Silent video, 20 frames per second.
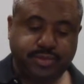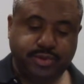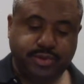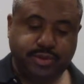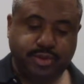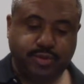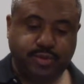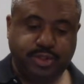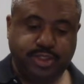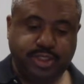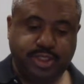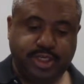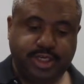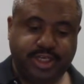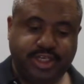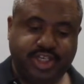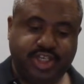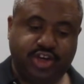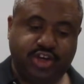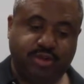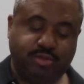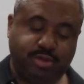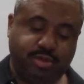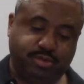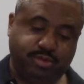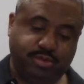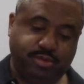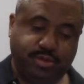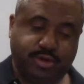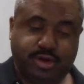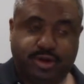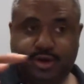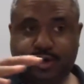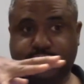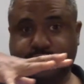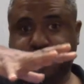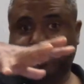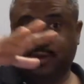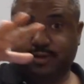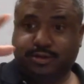So we're seeing the cherubim are
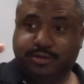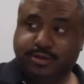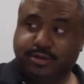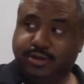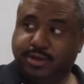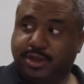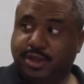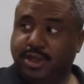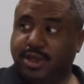also